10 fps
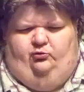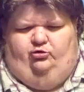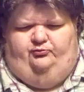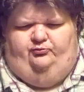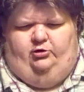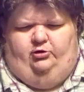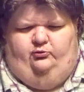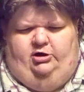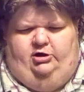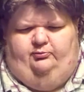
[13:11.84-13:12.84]
water
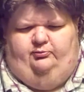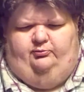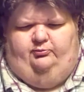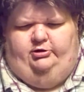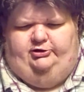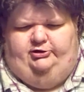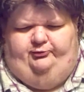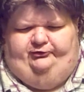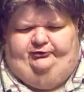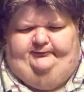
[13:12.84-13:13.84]
port on the Pacific
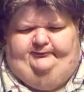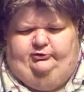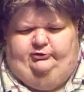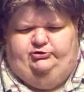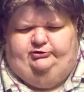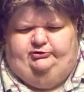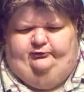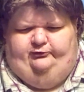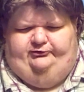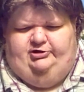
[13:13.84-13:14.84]
Ocean for its
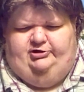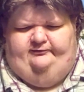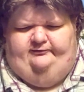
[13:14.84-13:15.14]
navy and